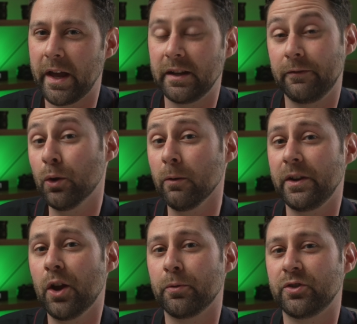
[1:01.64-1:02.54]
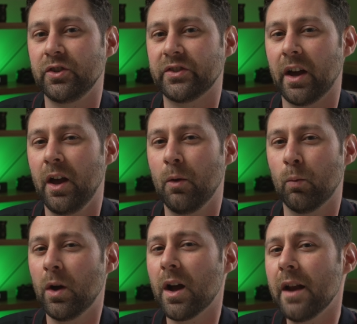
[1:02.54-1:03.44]
And if you're a video producer,
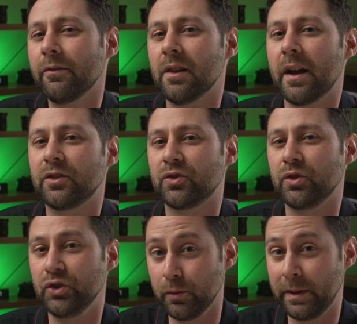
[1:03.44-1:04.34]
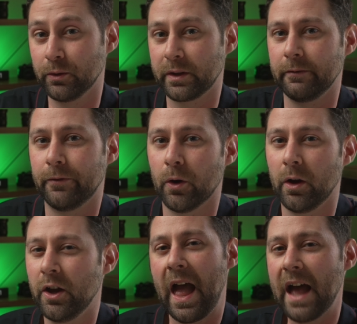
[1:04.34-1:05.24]
what kind of clients should you be looking for?